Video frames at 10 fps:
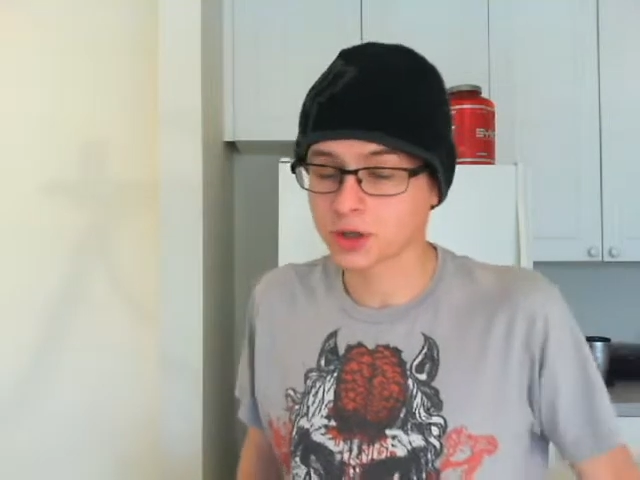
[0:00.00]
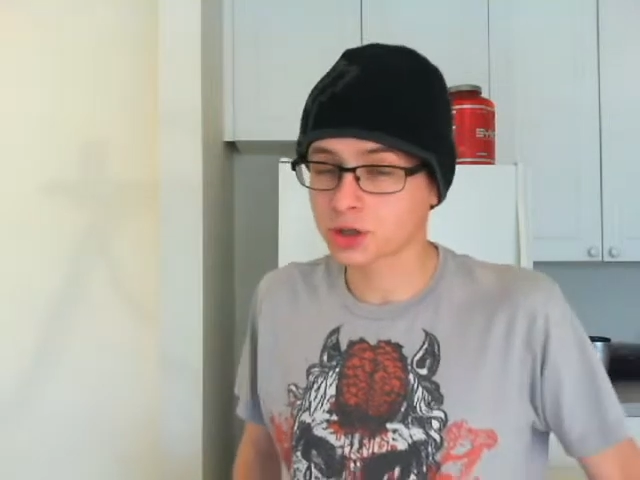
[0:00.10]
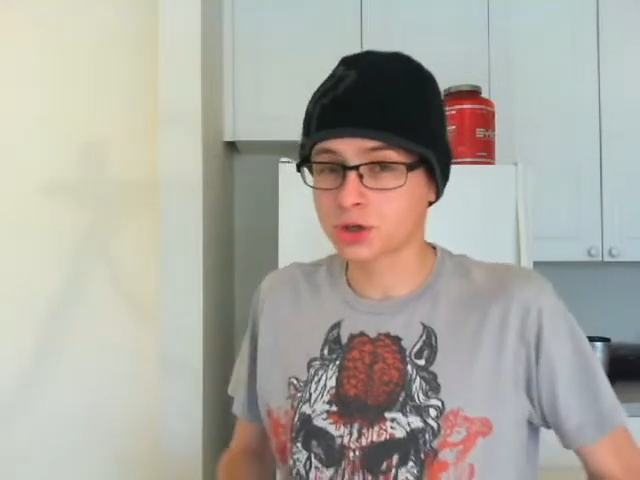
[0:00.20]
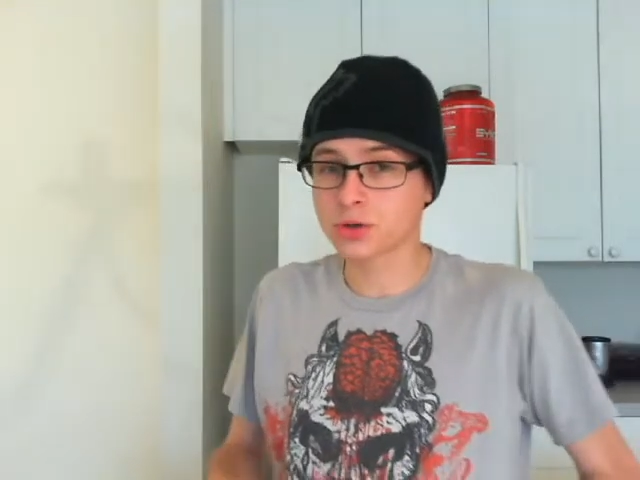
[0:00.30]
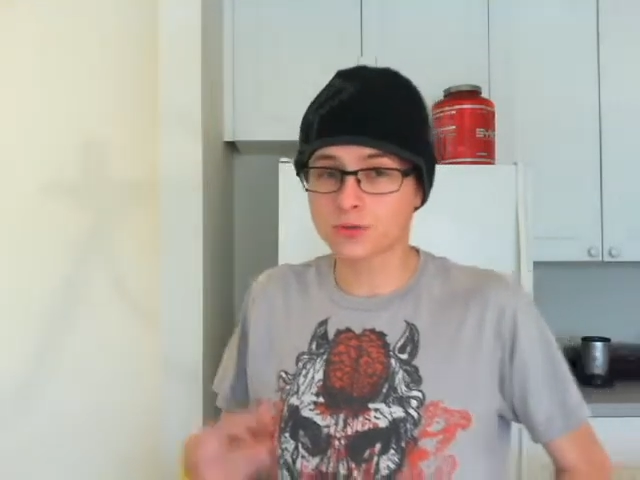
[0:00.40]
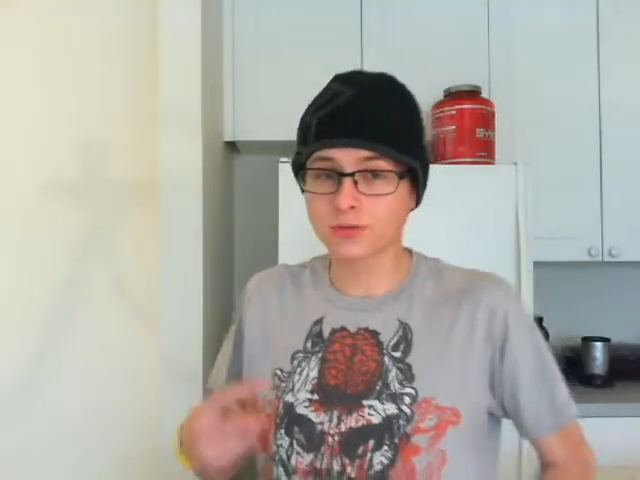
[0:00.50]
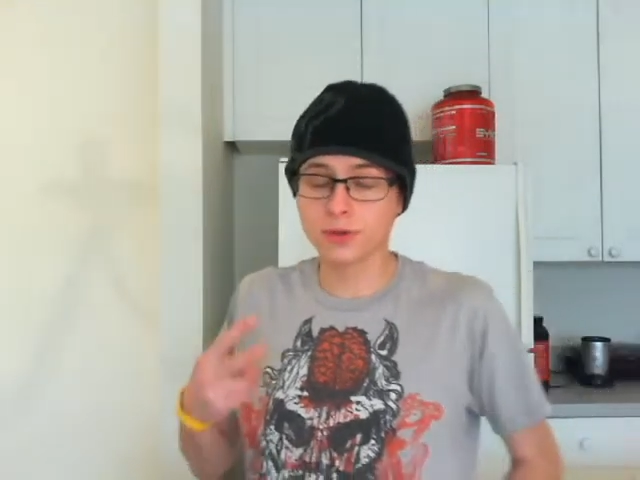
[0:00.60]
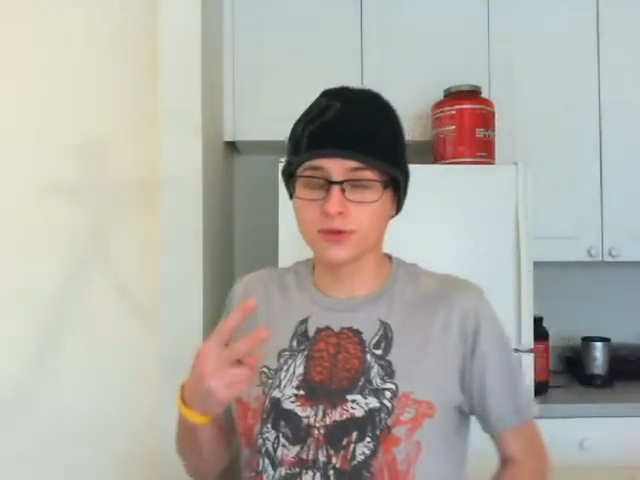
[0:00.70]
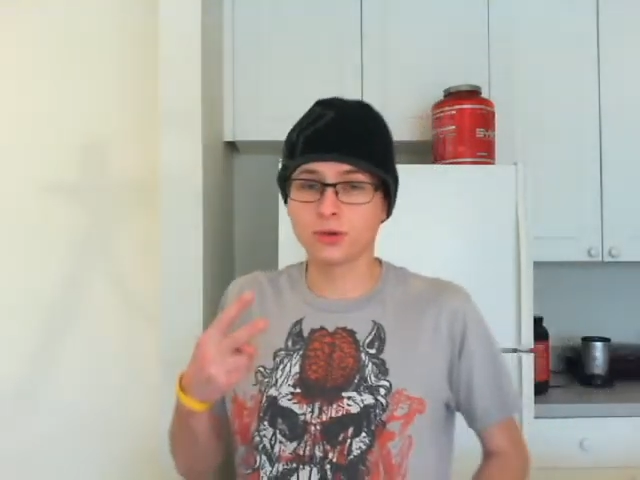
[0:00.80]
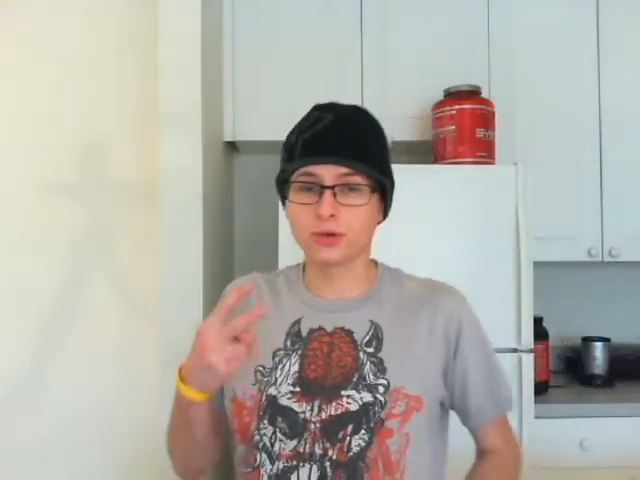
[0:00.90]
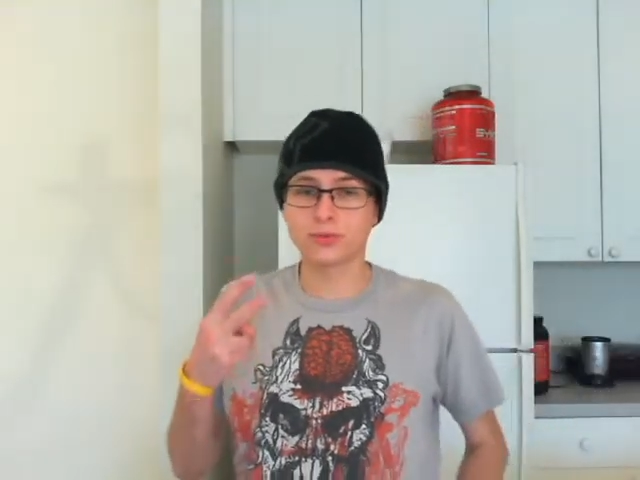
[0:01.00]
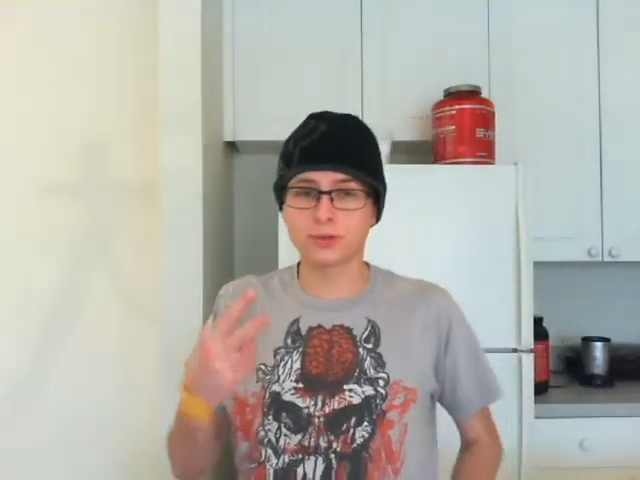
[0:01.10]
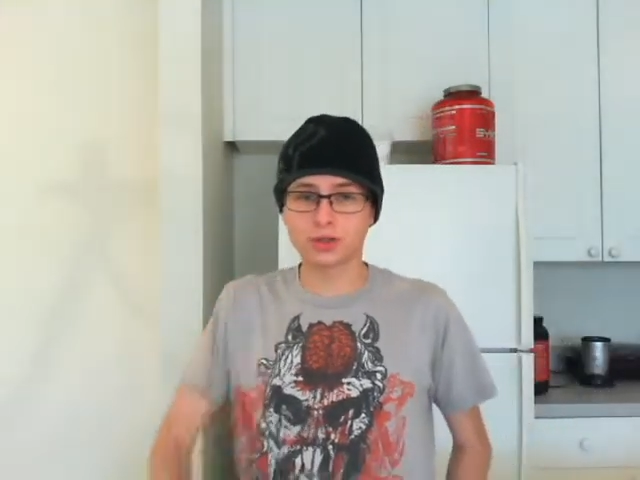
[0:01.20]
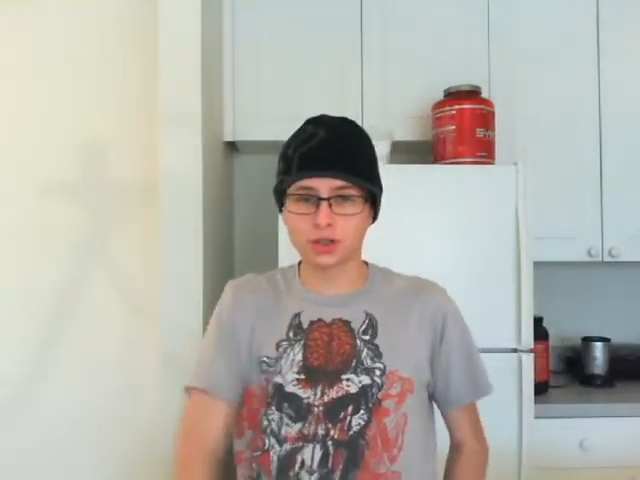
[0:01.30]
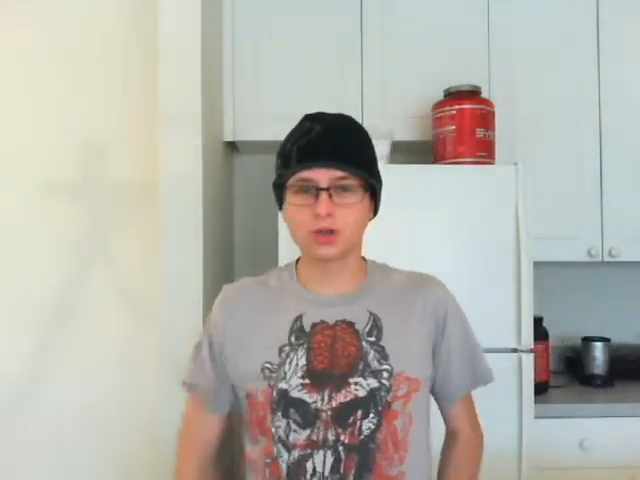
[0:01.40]
here, juice review
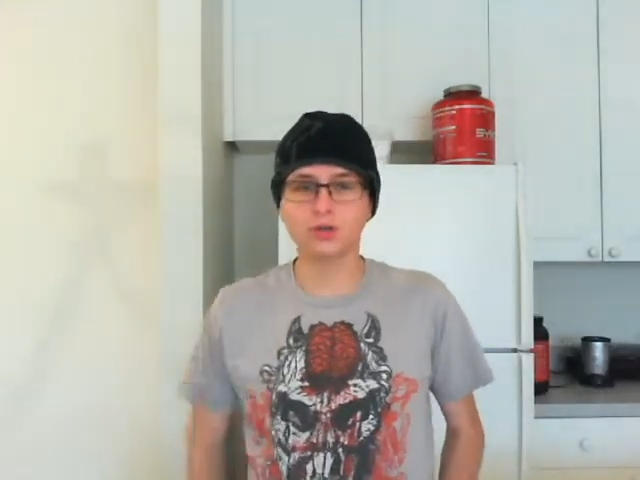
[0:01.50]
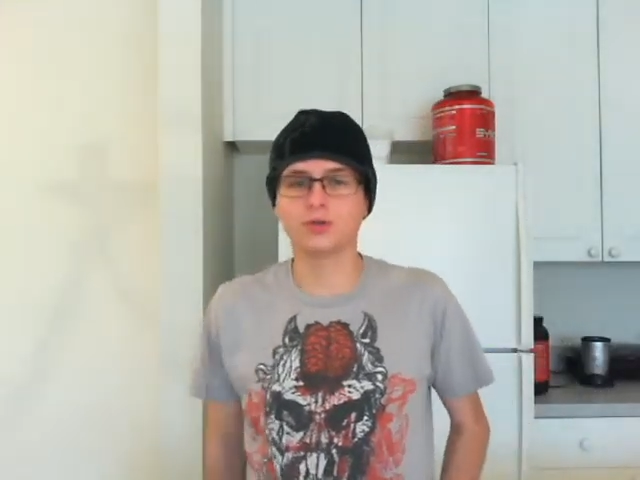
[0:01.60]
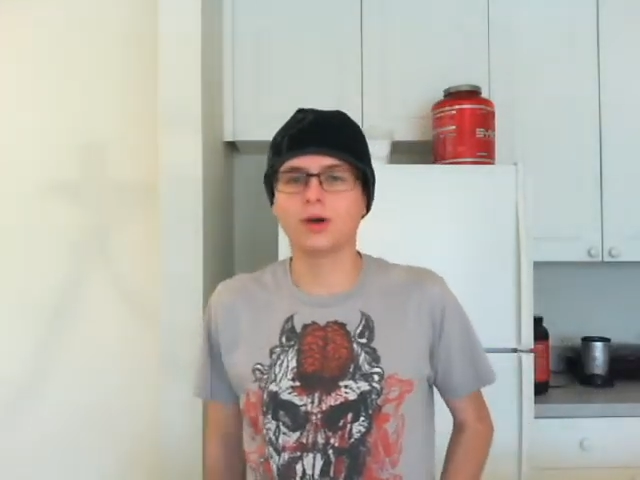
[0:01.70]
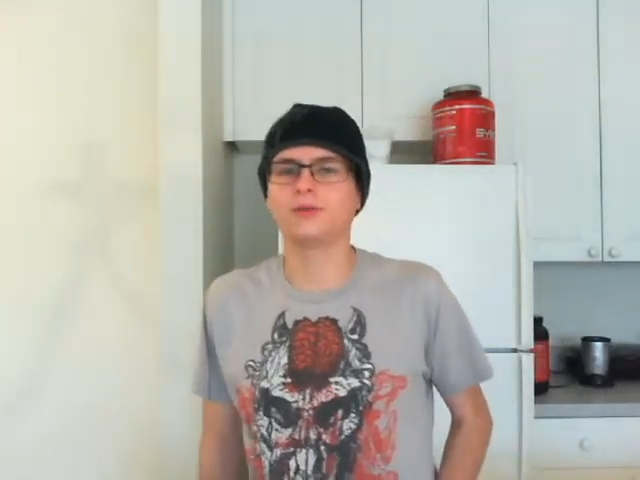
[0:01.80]
number two